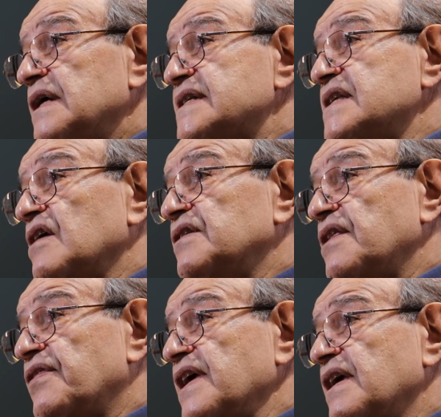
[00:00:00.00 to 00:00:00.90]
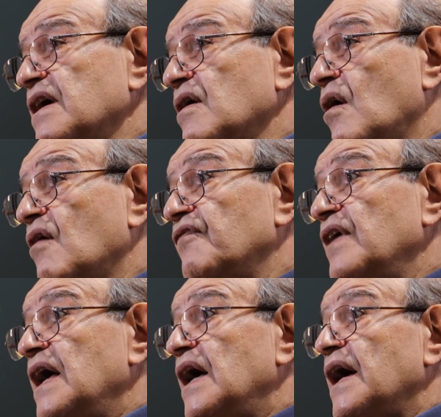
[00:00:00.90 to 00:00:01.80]
and started thinking of
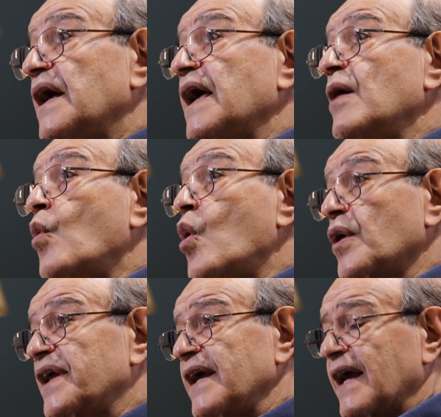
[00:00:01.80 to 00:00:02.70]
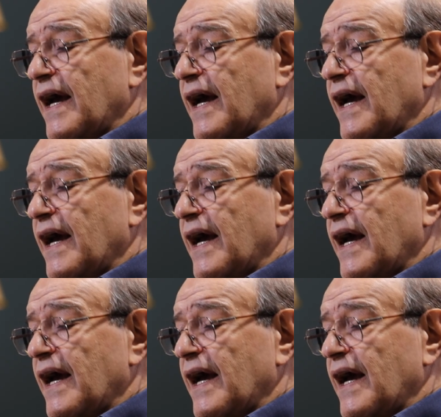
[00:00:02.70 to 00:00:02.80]
reworking